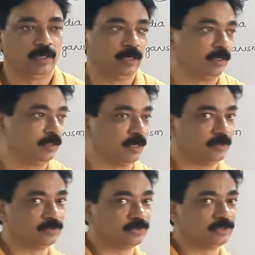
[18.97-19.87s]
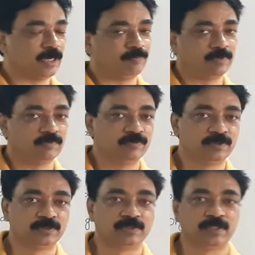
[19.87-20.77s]
And here is a chapter
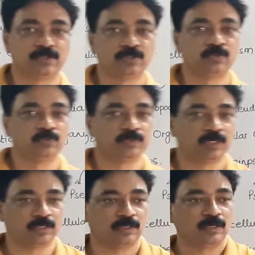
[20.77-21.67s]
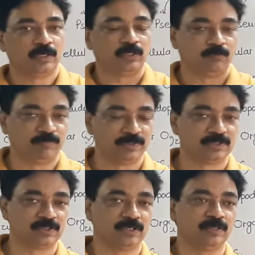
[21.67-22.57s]
which tells you that
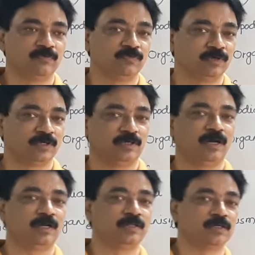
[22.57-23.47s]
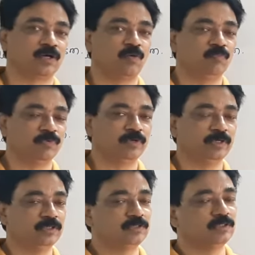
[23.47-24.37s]
basically what are the
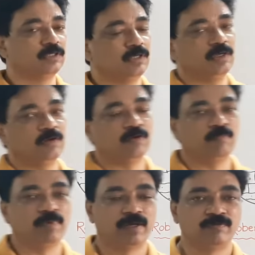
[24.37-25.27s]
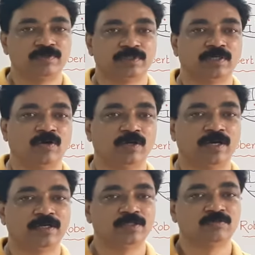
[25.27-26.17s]
components by which an
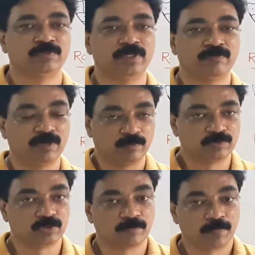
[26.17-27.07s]
organism develops.